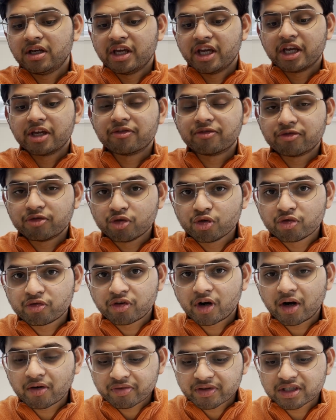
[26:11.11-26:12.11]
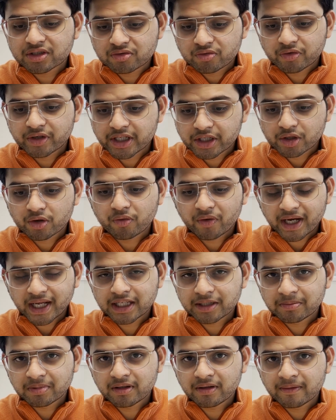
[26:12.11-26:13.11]
If you found this video
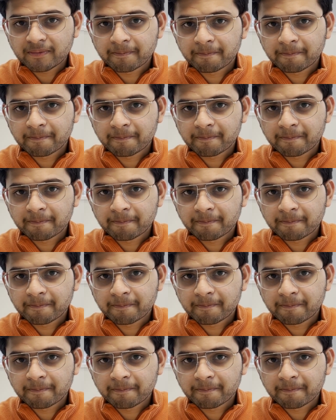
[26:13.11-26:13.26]
valuable,